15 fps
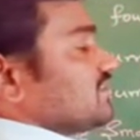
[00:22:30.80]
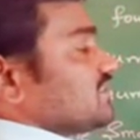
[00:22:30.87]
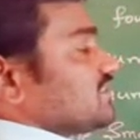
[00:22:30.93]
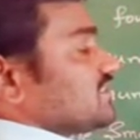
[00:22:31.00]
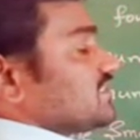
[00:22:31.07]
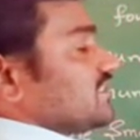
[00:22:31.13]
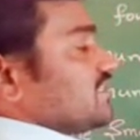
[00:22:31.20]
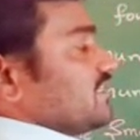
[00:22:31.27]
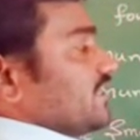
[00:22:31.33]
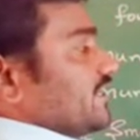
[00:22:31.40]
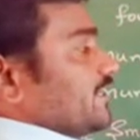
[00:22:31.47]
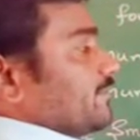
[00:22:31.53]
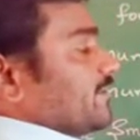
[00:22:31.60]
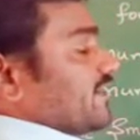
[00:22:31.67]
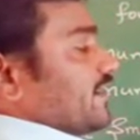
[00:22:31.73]

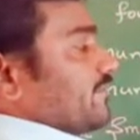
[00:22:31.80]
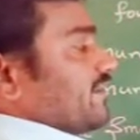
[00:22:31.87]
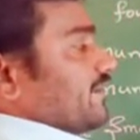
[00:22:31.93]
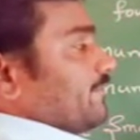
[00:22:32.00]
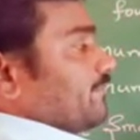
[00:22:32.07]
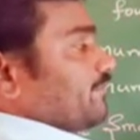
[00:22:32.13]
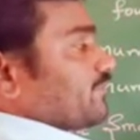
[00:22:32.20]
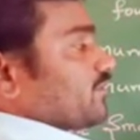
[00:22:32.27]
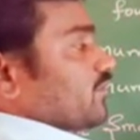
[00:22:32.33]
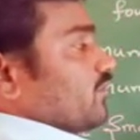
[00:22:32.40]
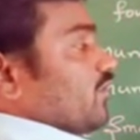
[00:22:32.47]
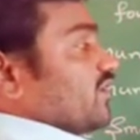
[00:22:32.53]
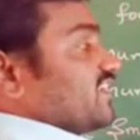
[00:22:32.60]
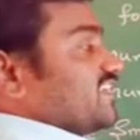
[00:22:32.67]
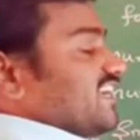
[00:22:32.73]
see, it become
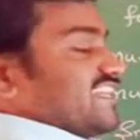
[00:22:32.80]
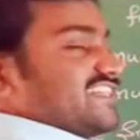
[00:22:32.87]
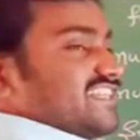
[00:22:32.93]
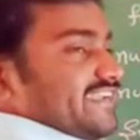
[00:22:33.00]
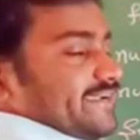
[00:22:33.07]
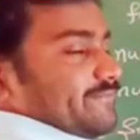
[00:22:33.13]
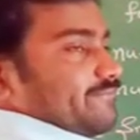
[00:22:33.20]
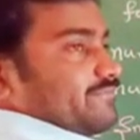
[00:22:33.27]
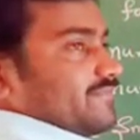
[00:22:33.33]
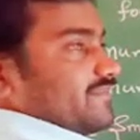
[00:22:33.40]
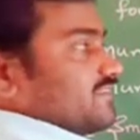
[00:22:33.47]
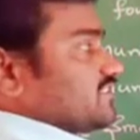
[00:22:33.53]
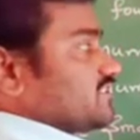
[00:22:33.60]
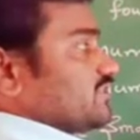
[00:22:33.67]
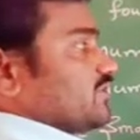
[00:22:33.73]
only a
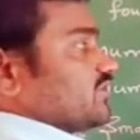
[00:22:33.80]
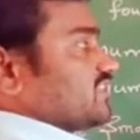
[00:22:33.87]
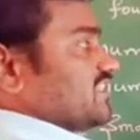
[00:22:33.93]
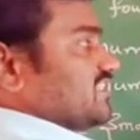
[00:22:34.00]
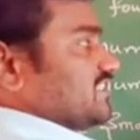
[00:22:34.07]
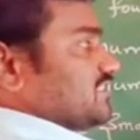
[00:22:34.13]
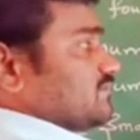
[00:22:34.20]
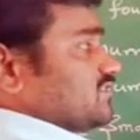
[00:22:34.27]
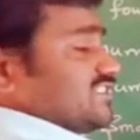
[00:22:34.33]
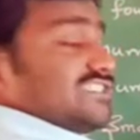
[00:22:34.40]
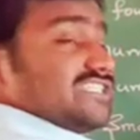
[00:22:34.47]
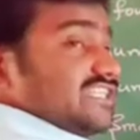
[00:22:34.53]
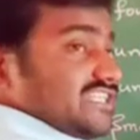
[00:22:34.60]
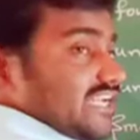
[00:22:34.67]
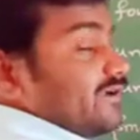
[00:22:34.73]
3. 0, 3 in the sense it
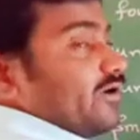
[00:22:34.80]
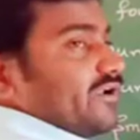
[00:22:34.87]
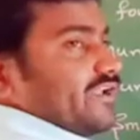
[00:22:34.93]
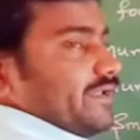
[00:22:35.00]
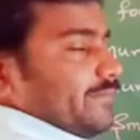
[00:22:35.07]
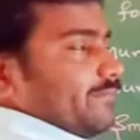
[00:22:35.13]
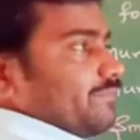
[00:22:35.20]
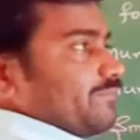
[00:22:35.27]
is a 3 only.